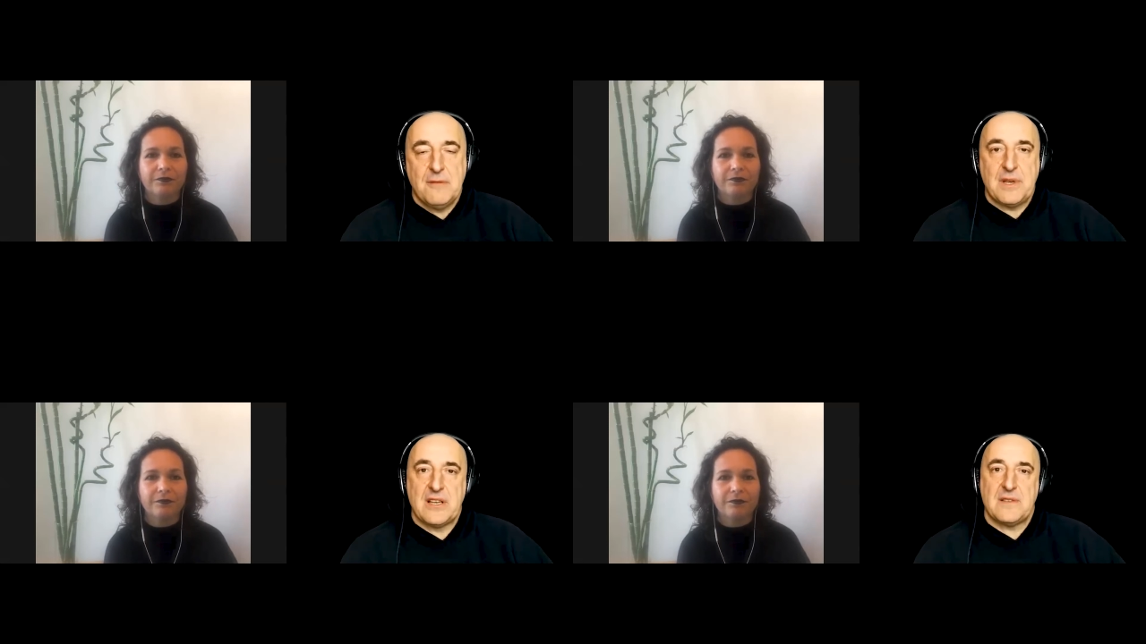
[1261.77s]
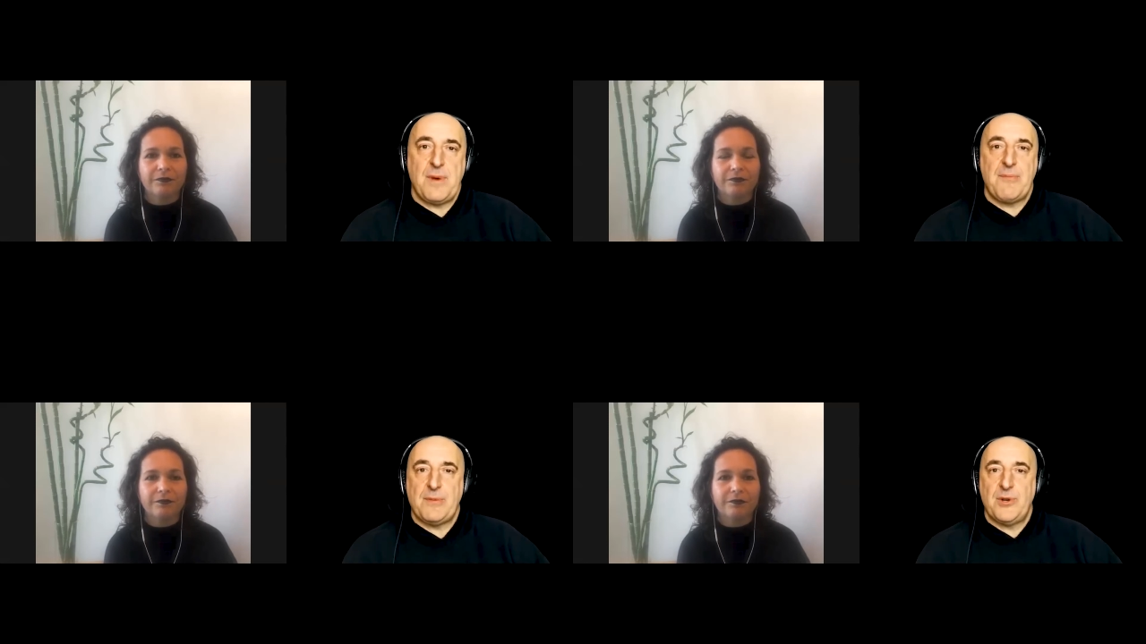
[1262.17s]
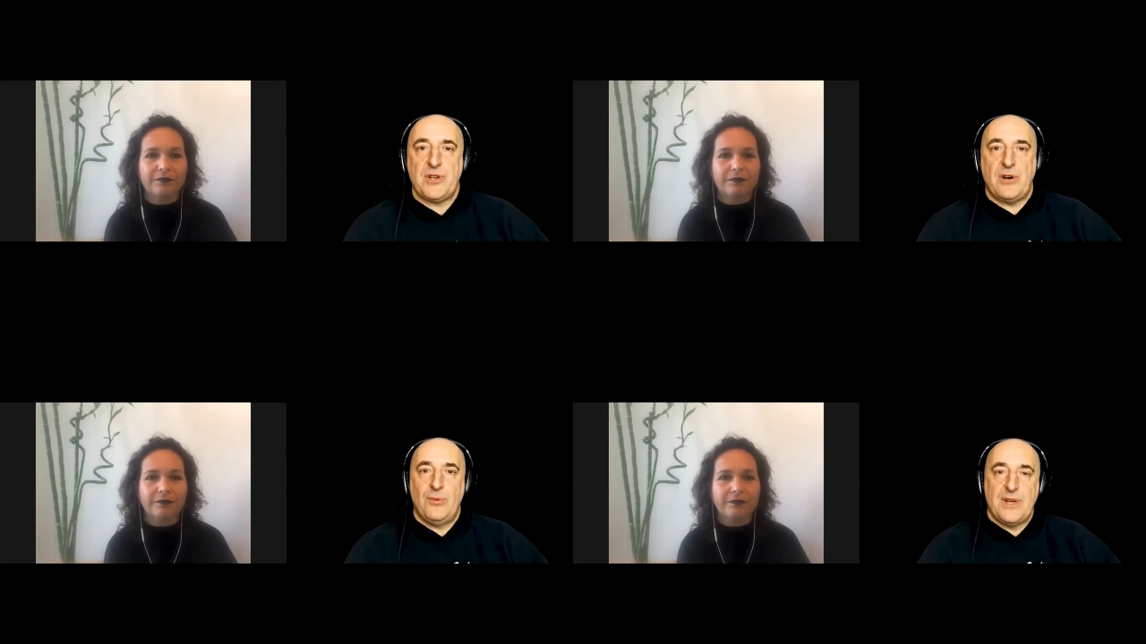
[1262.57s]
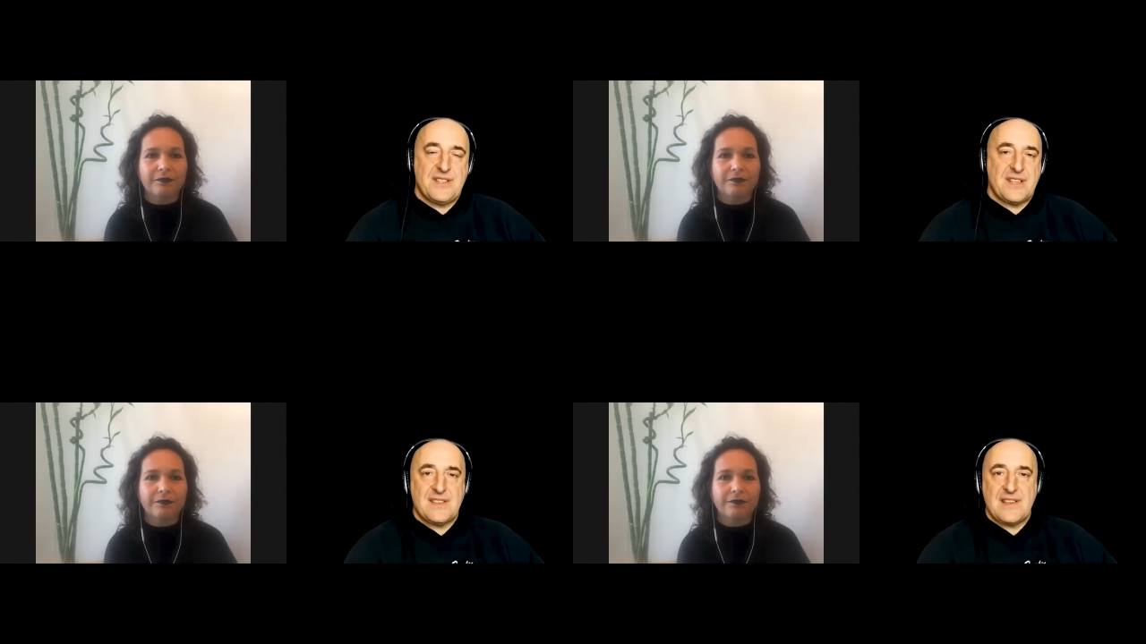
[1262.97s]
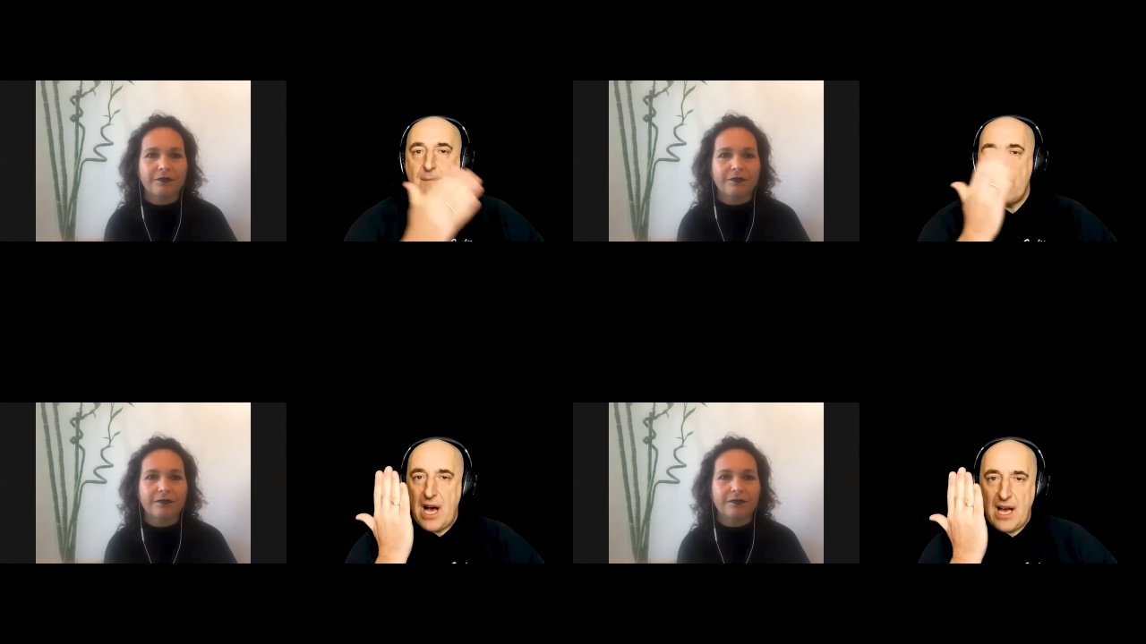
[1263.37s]
Speaker 1: because people put always the
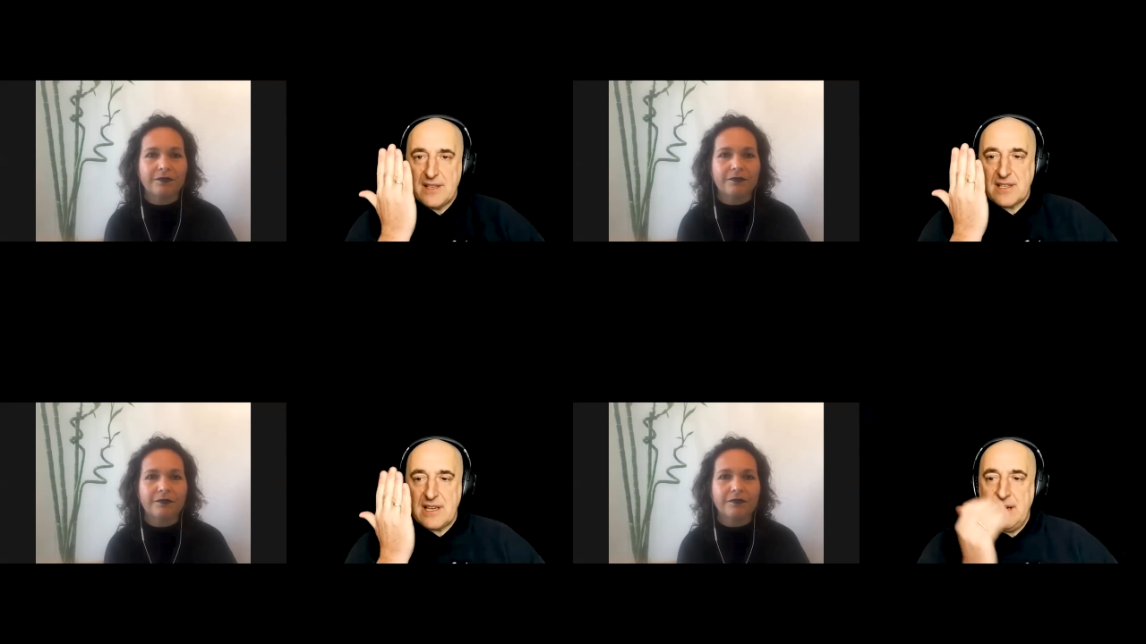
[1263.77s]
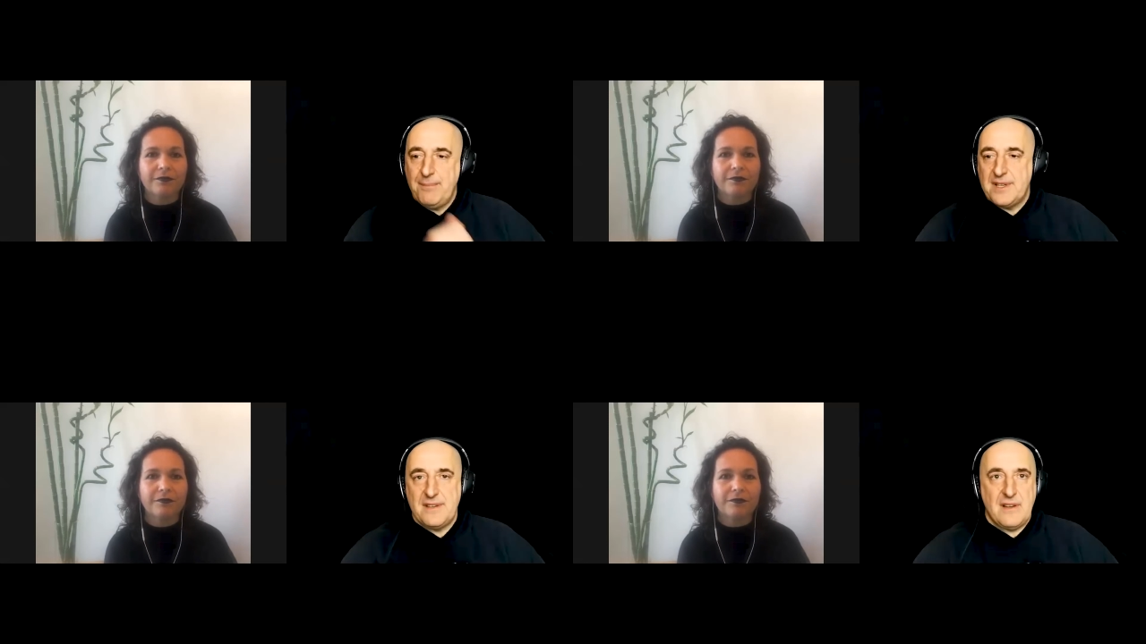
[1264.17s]
same mask up and